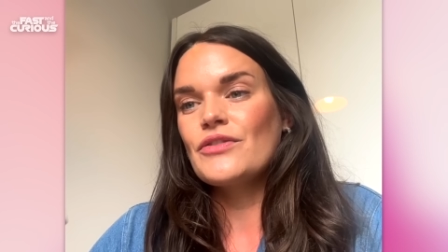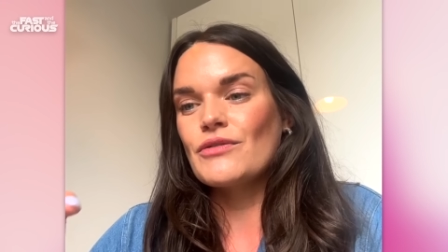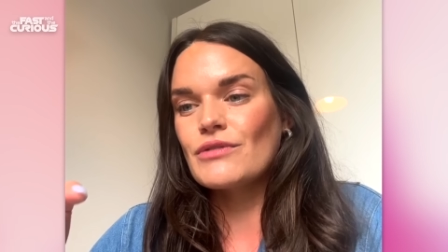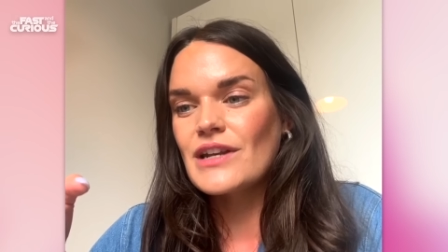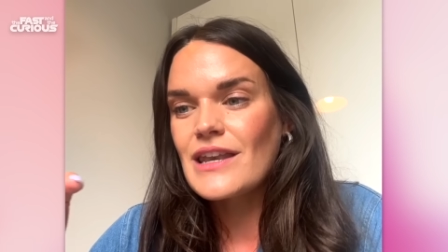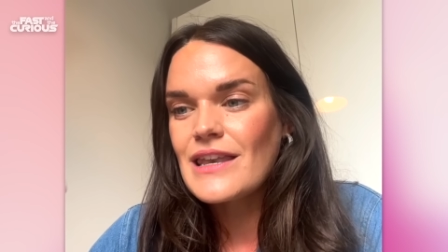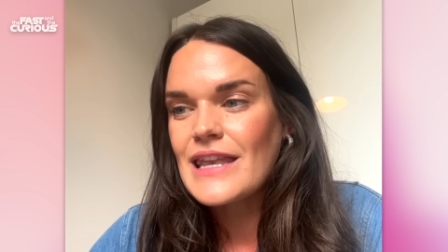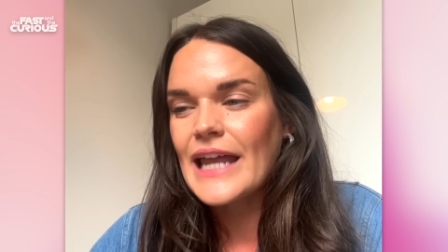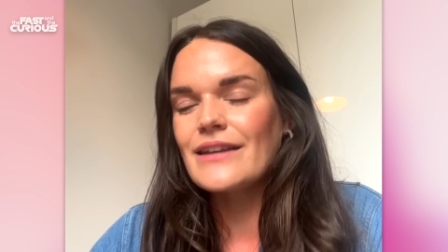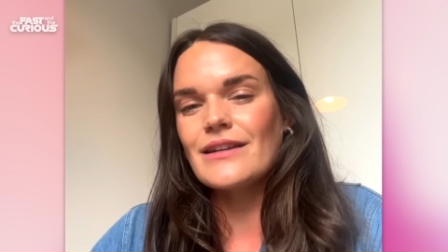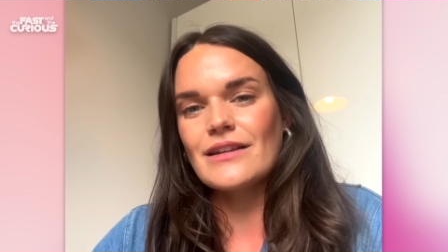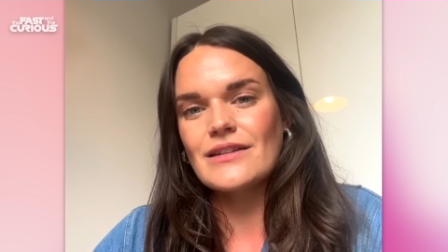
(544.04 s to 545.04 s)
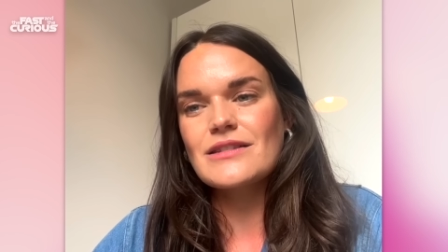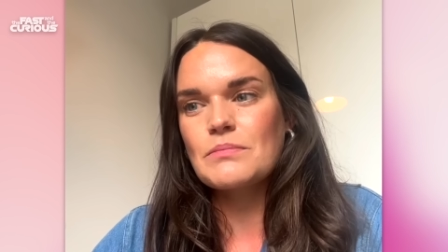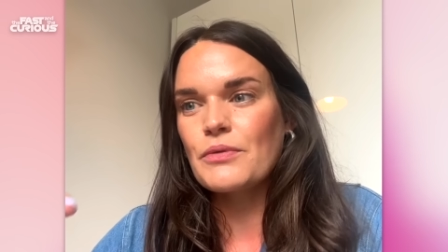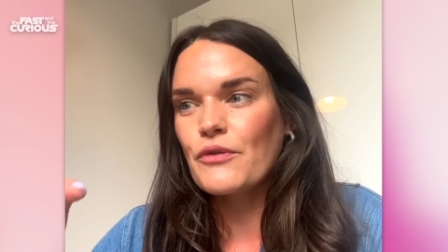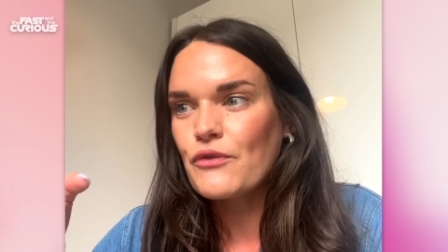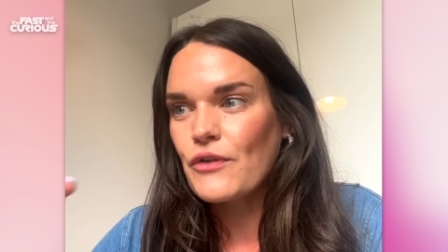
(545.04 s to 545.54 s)
the relentless
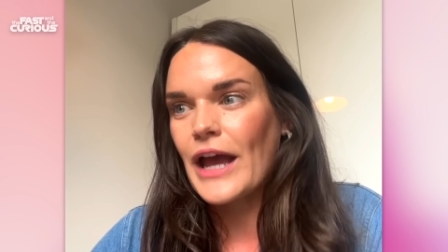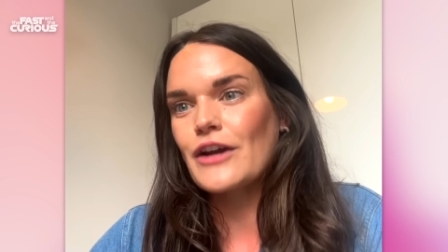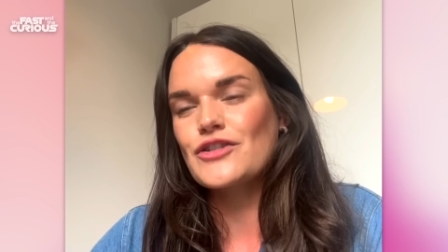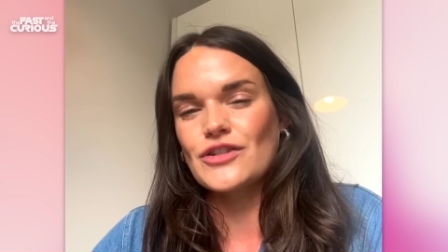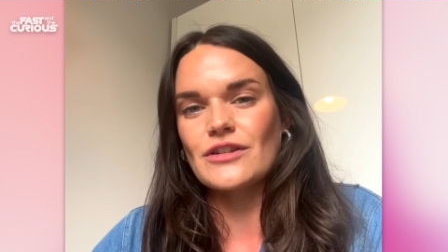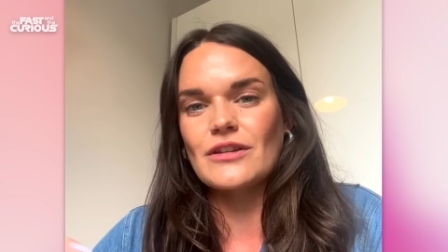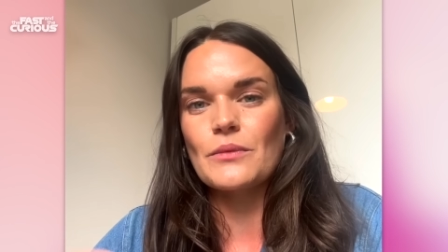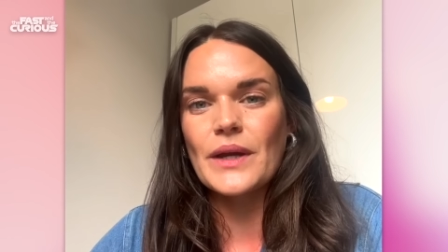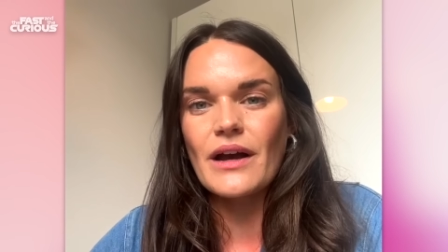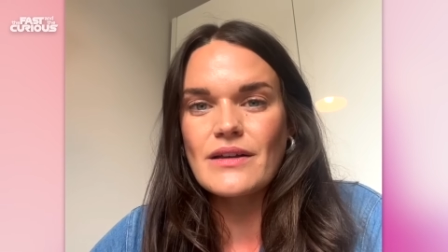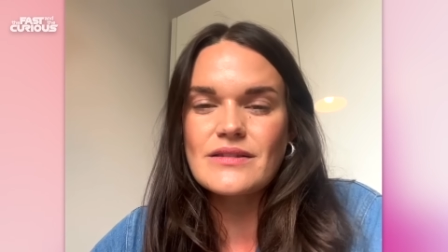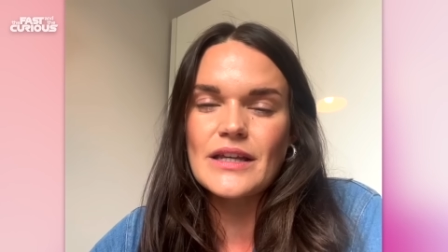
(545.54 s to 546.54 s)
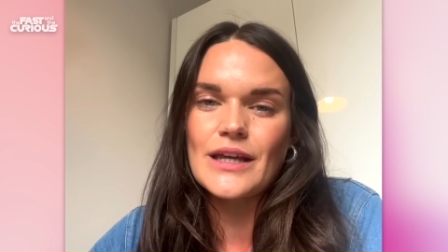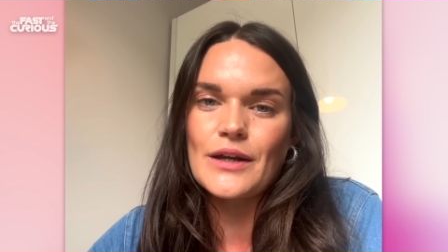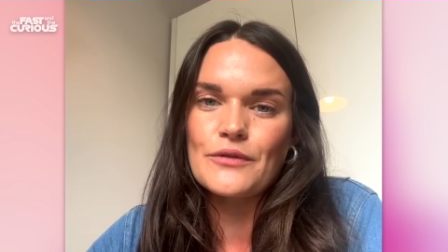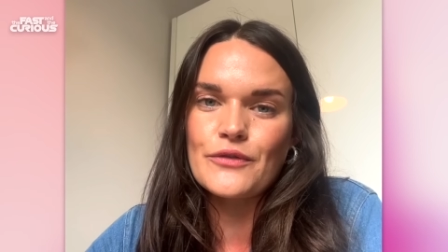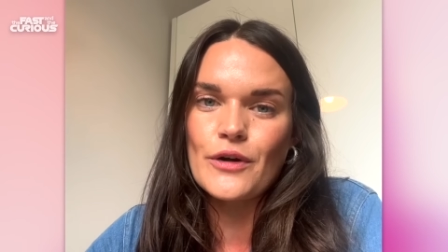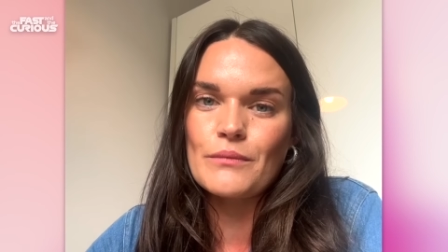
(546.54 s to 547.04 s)
perfection that we are
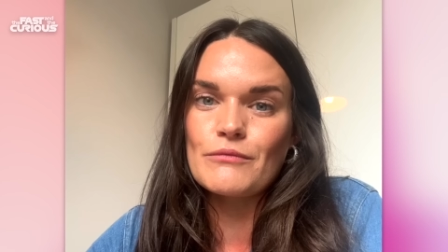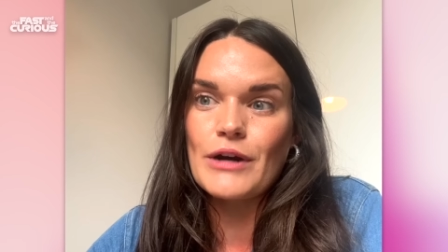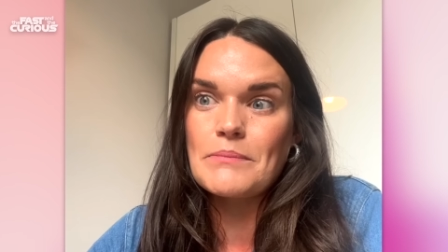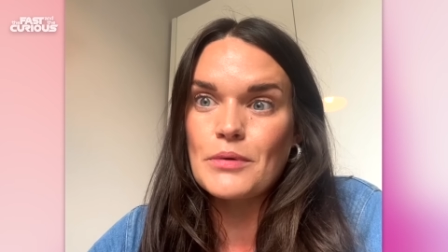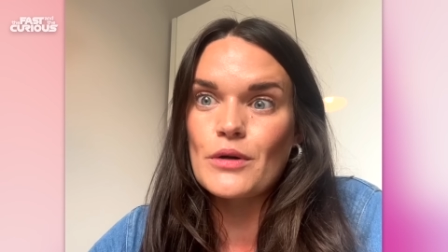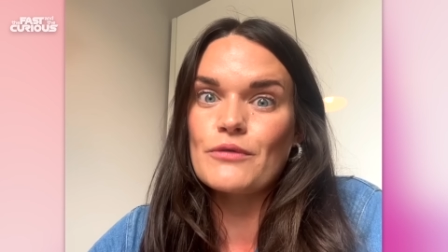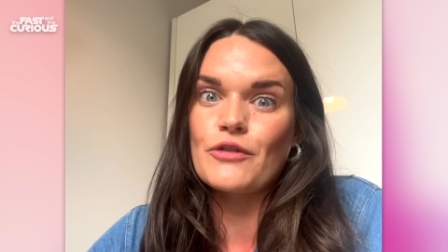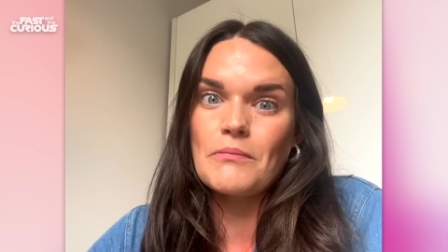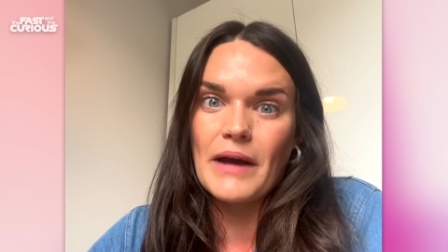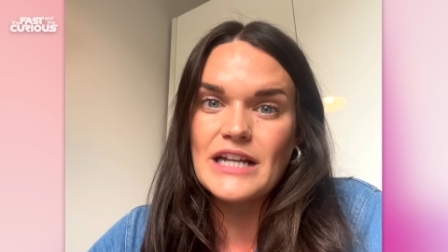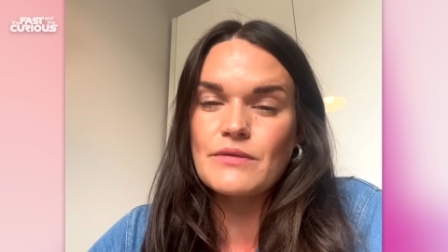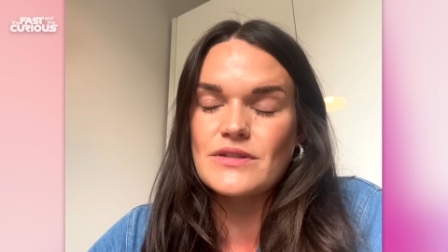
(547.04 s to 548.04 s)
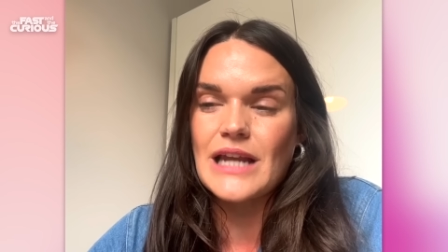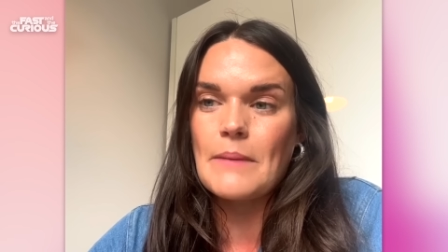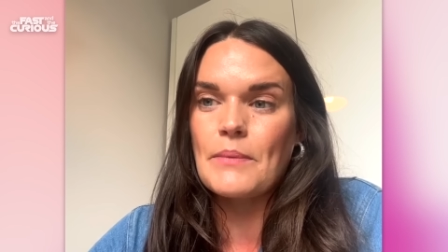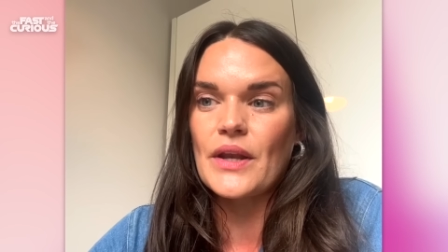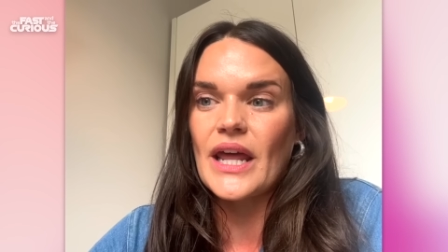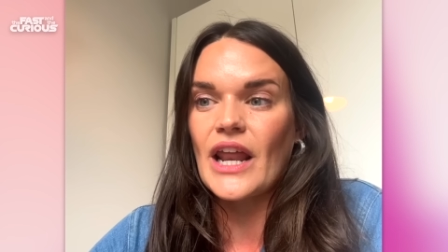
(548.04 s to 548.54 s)
seeing from Red Bull, from Max
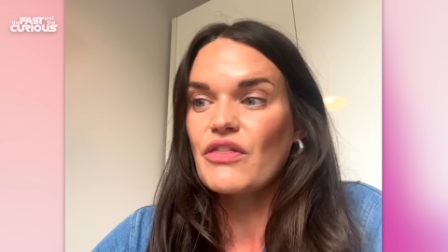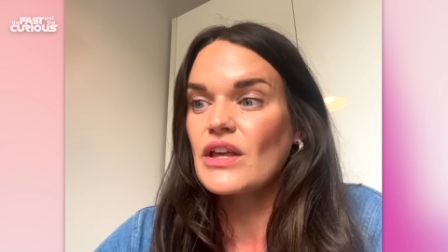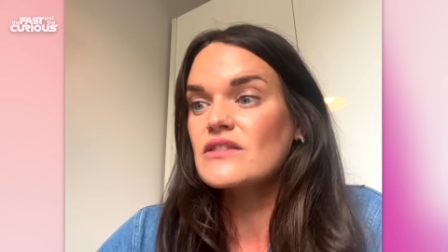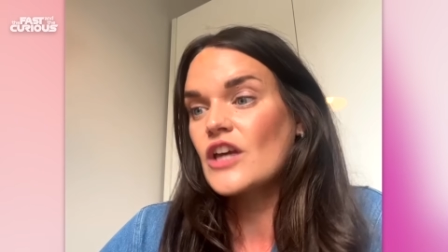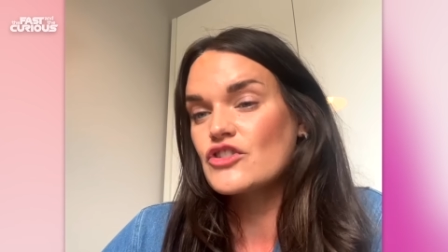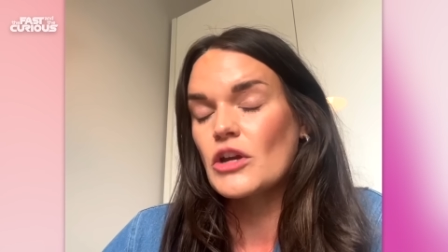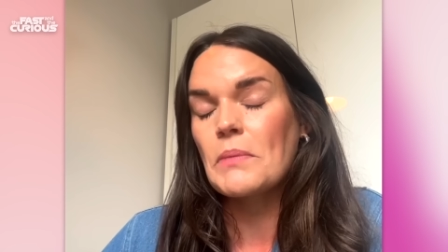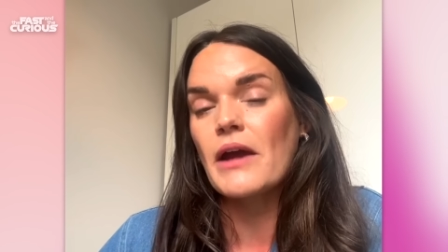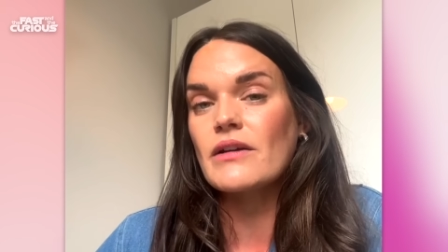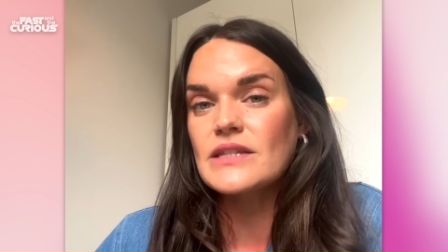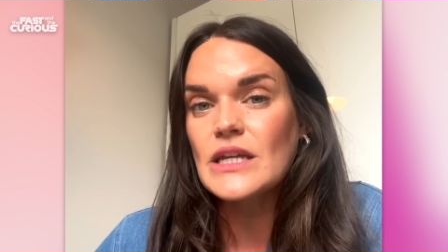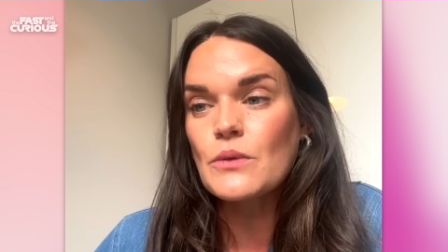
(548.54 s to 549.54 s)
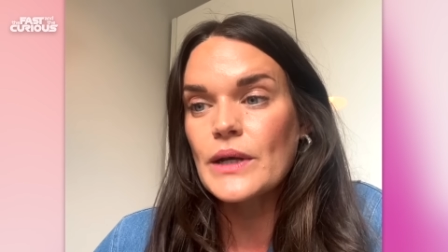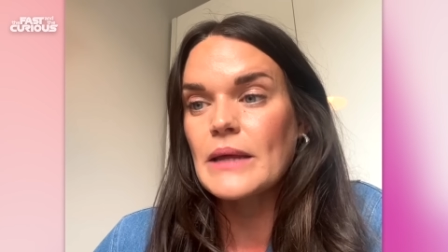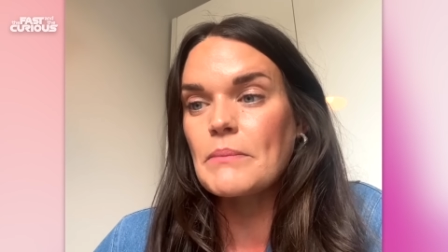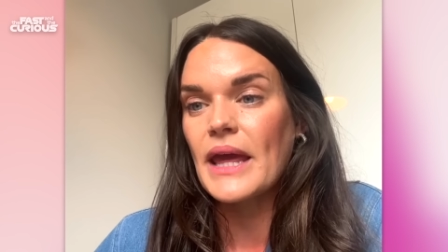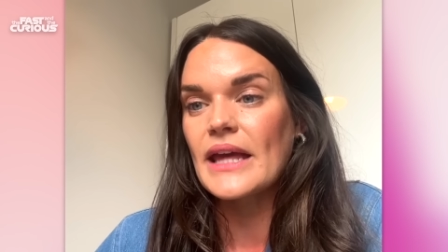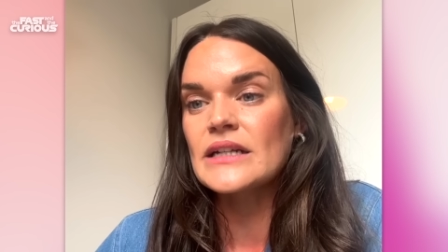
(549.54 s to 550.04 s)
Verstappen. And I think Sergio Perez
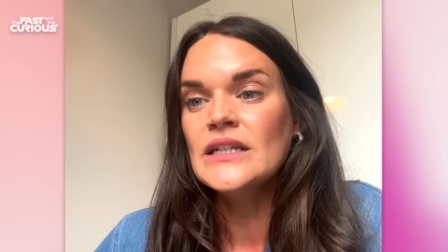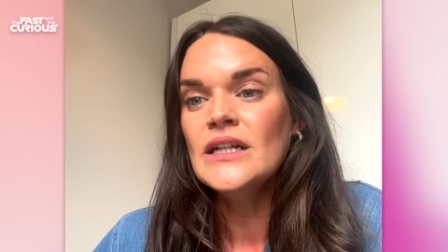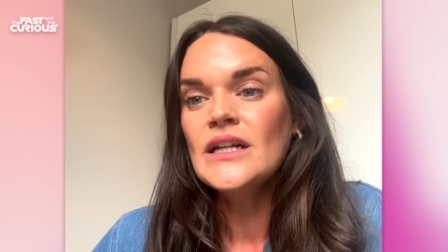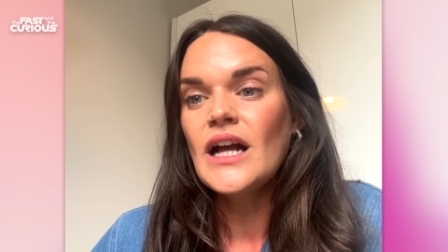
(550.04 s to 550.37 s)
equally being.